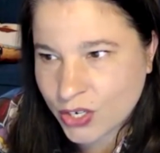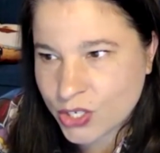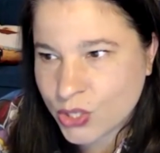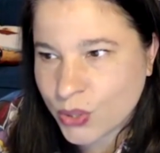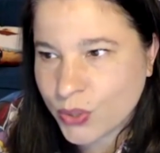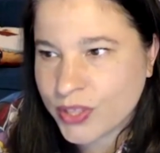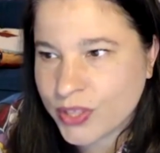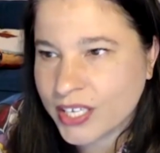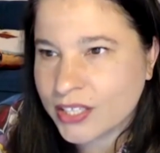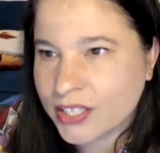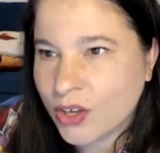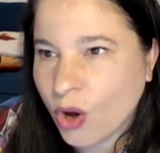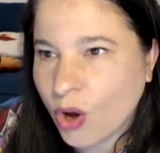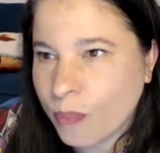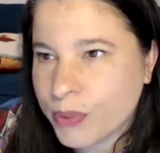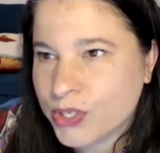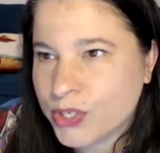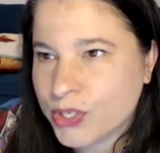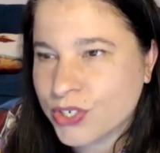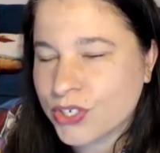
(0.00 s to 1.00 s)
So I think the
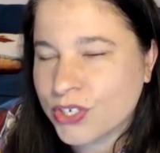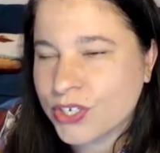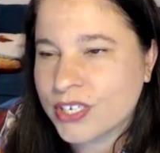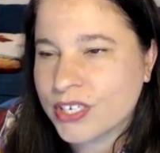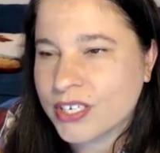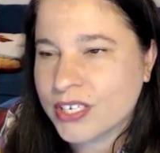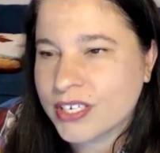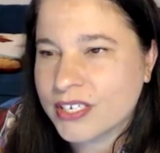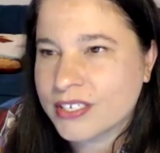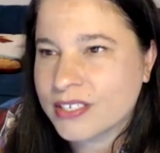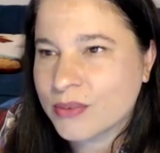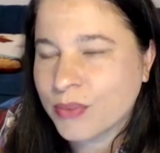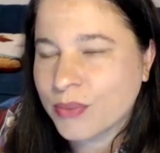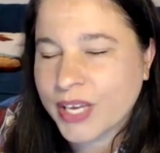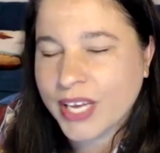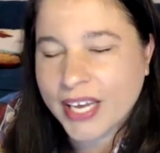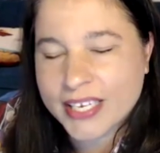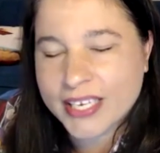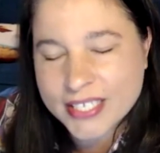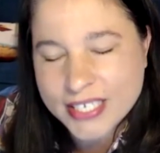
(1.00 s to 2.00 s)
opportunities, we
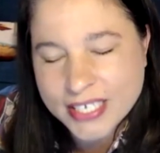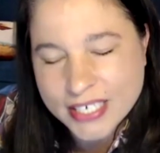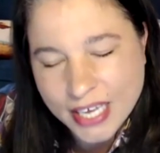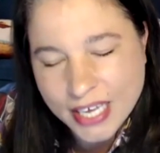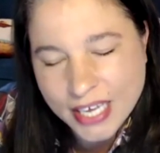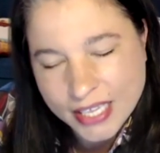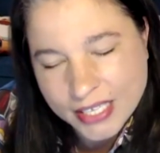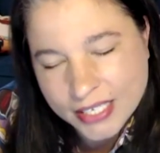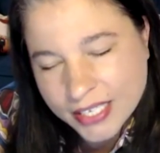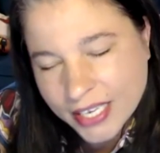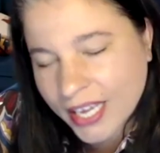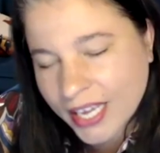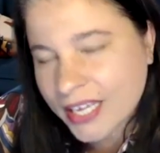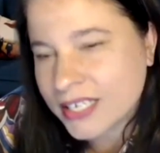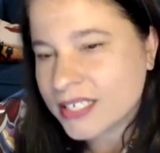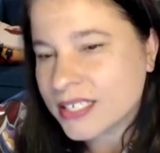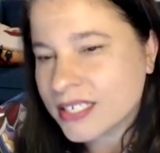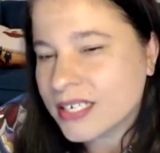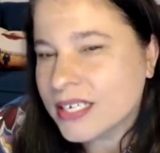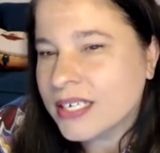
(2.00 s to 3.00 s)
ain't seen nothing
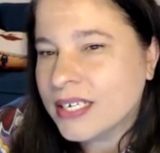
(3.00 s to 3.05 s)
yet,